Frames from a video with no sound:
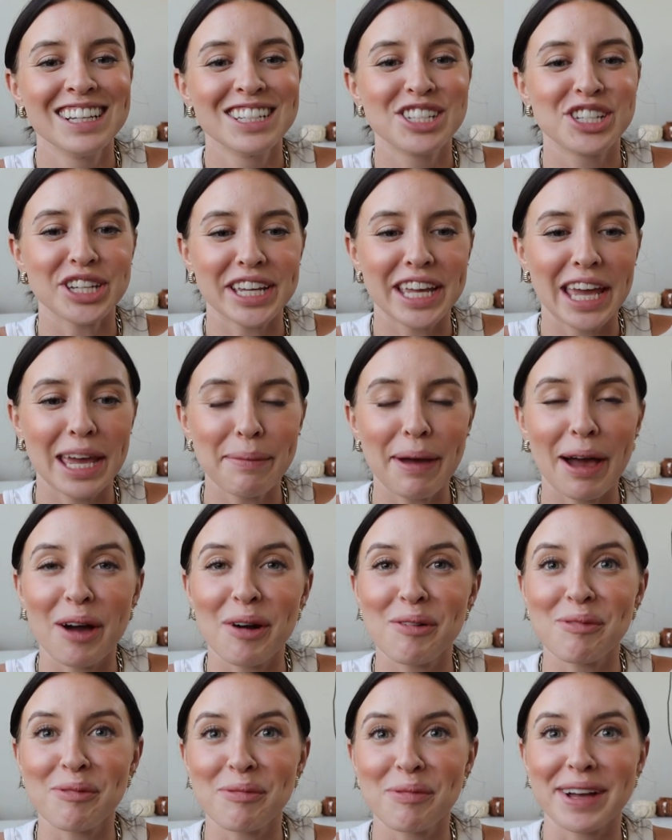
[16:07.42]
came
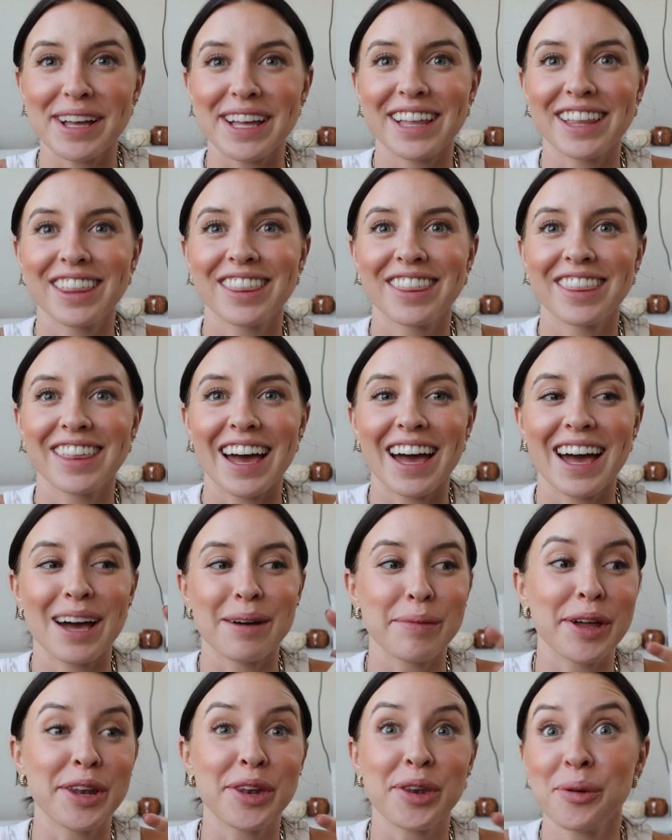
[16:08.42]
out with
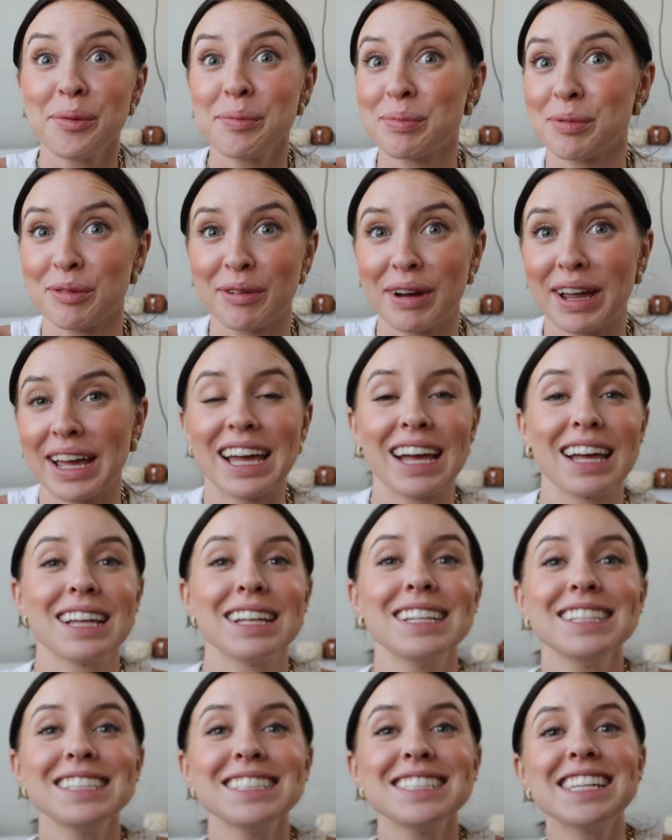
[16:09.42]
a new
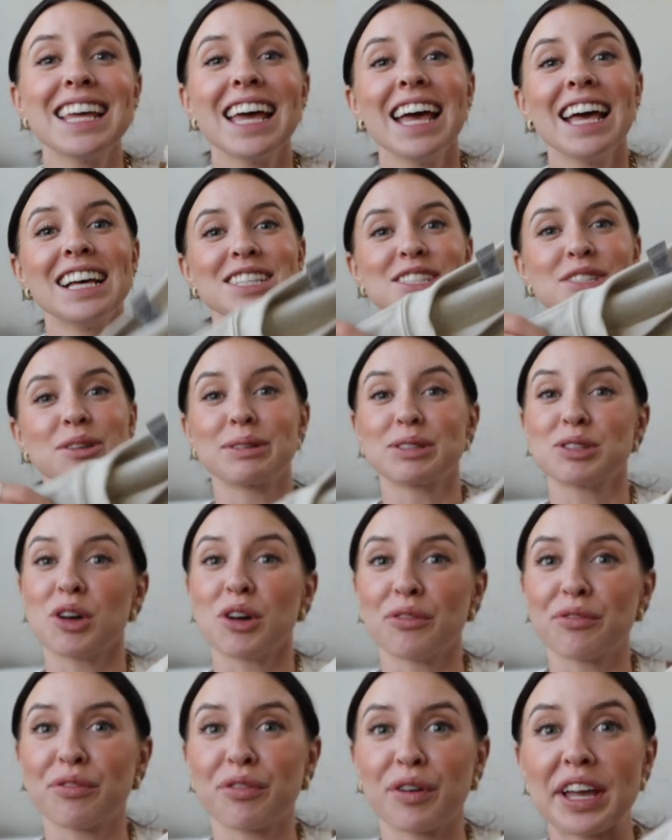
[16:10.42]
brand. So it's
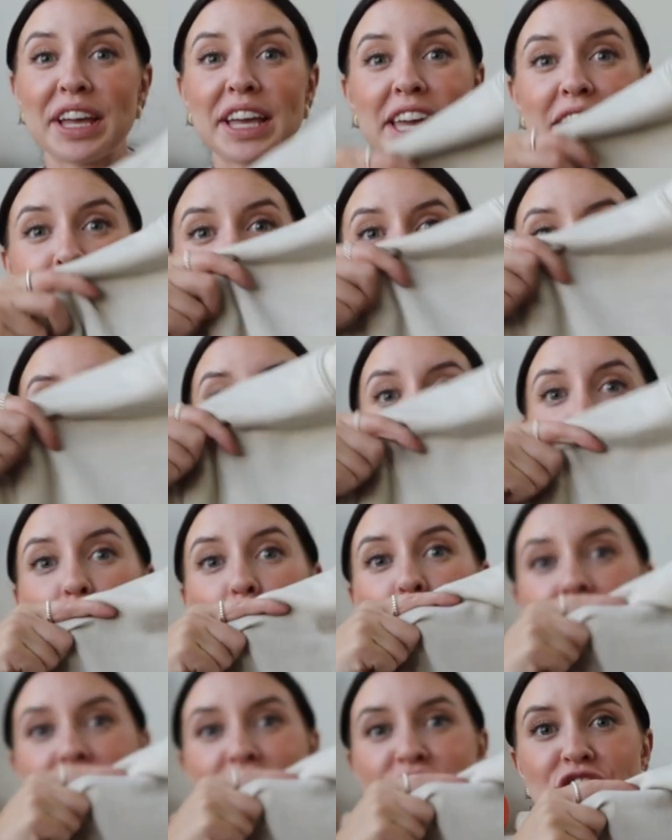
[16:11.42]
called Frankie and
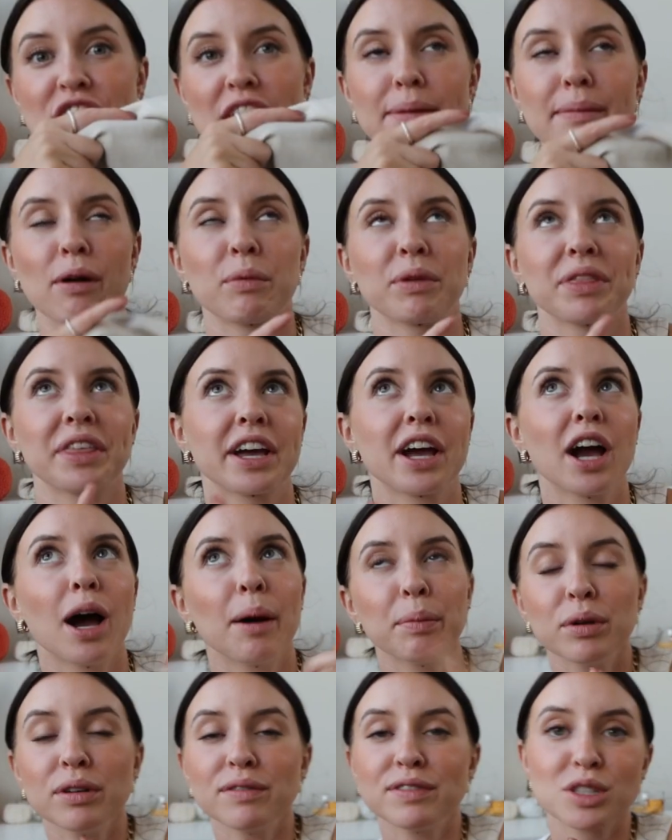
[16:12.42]
Beau, and she came out with a
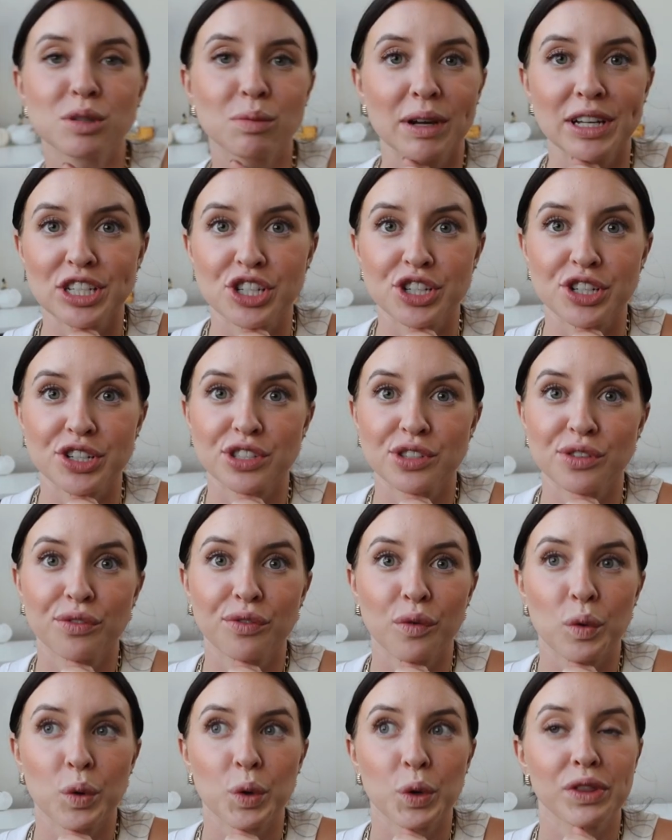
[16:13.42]
couple of sweatshirts
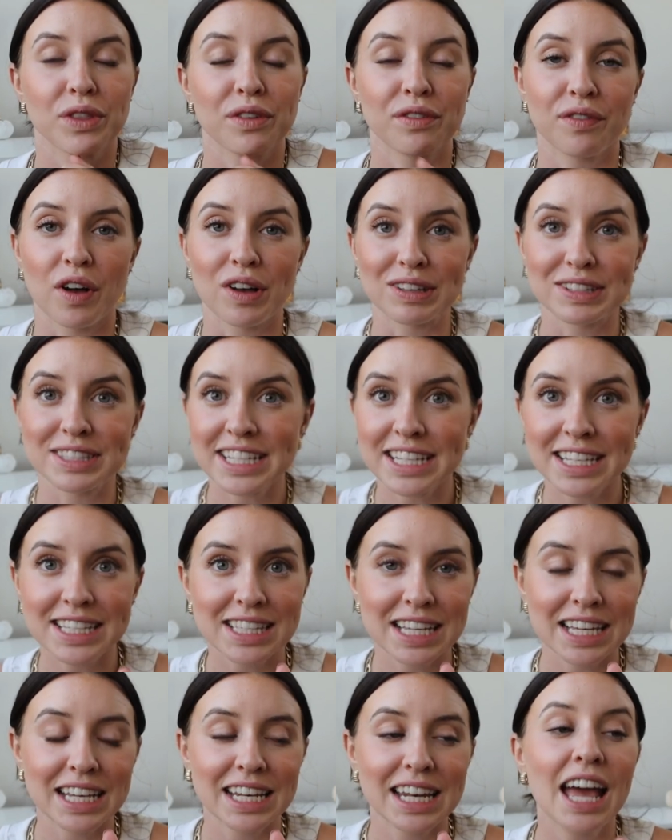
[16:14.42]
for the fall
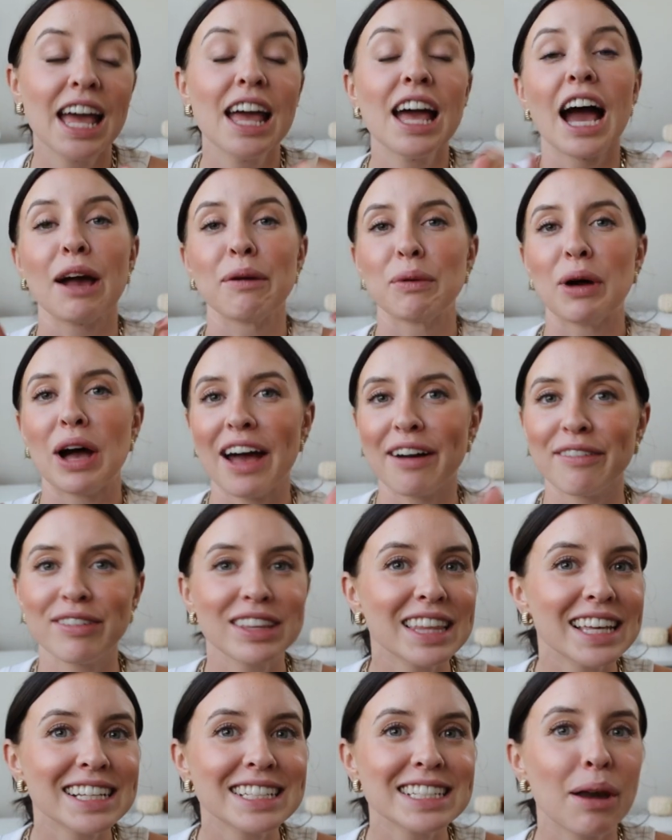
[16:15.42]
season. I will have
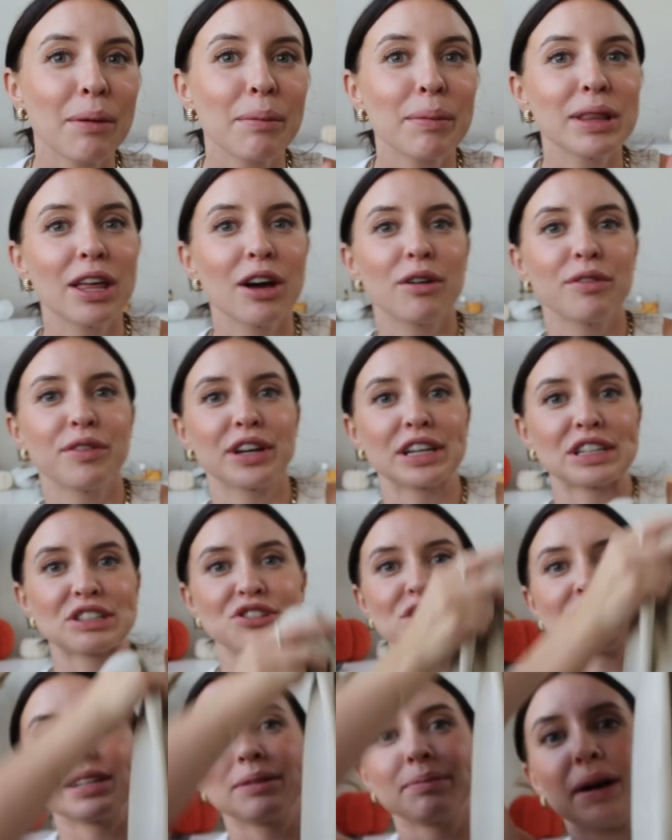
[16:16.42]
it linked down below if you're
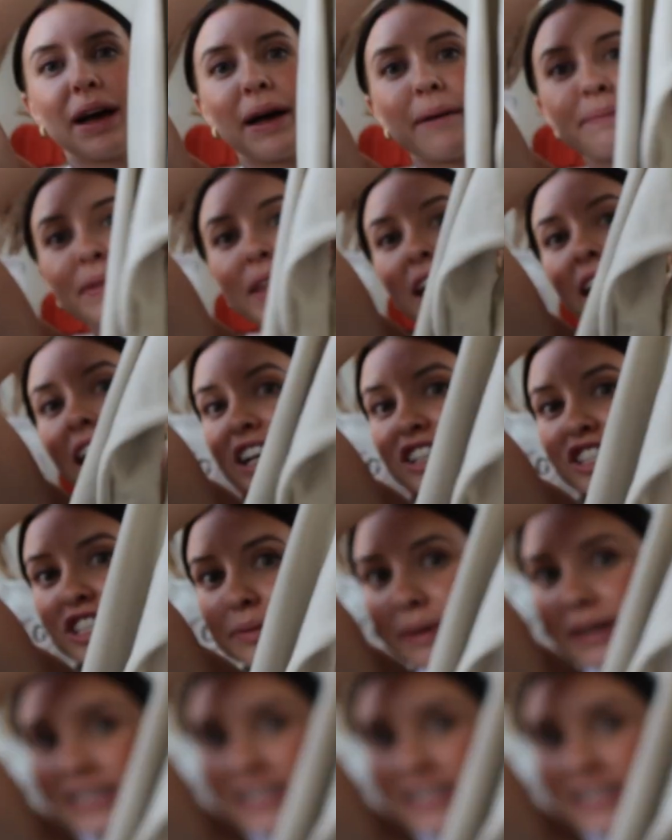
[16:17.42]
interested, but I just